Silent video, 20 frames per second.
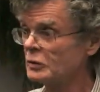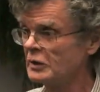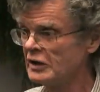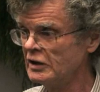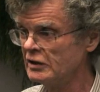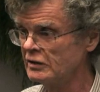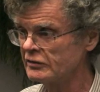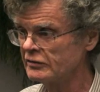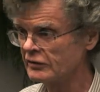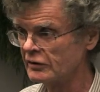twenty
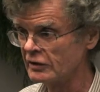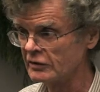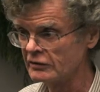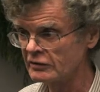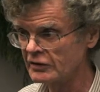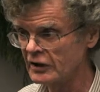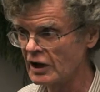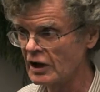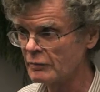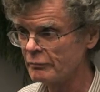years and then
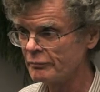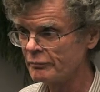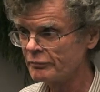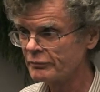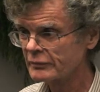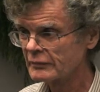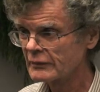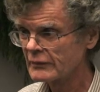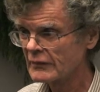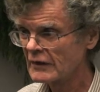stop,
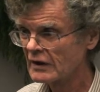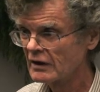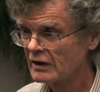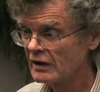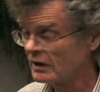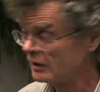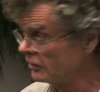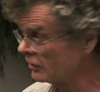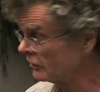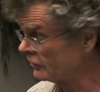
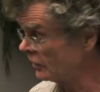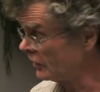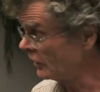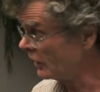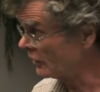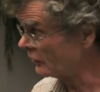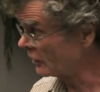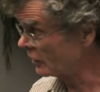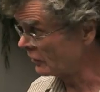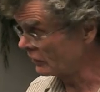and you can see
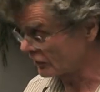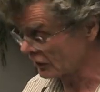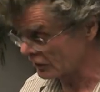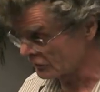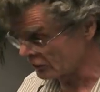the evidence